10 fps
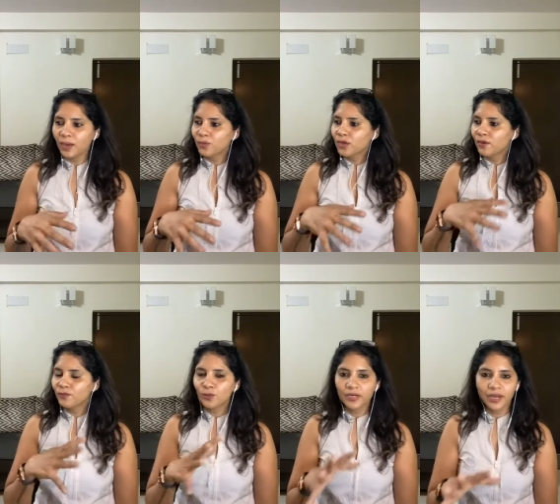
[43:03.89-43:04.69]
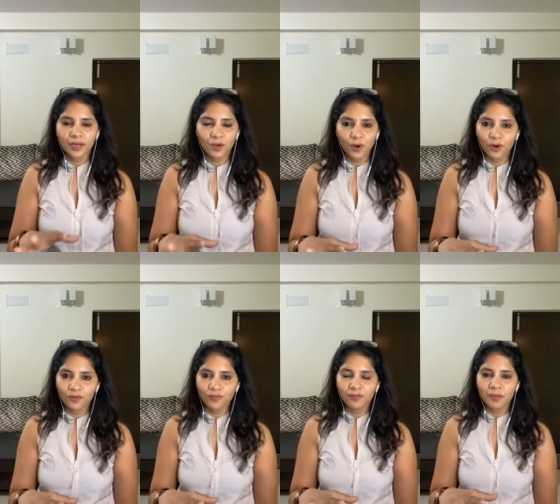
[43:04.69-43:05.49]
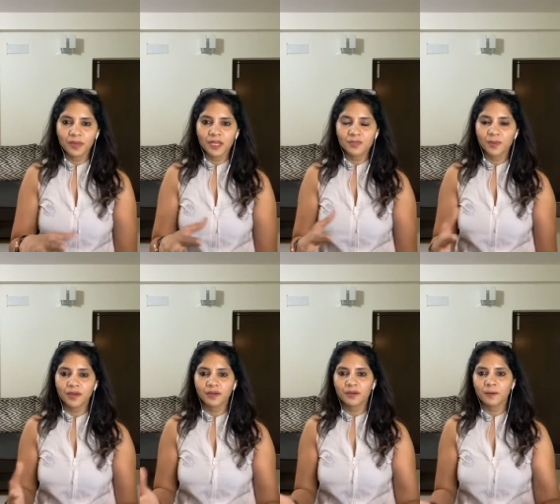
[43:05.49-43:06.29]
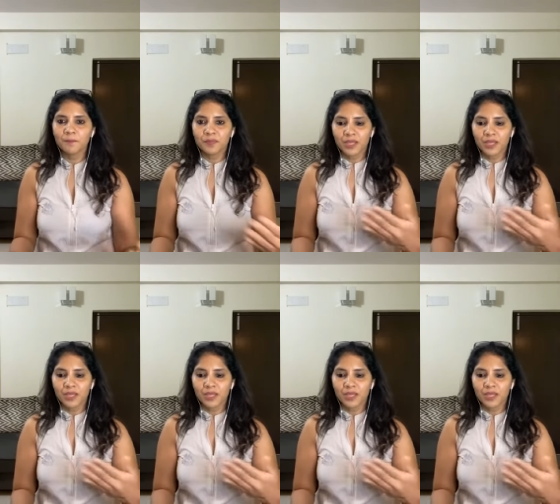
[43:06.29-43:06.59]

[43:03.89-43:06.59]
i would love to attend a lot of uh, webinars but uh,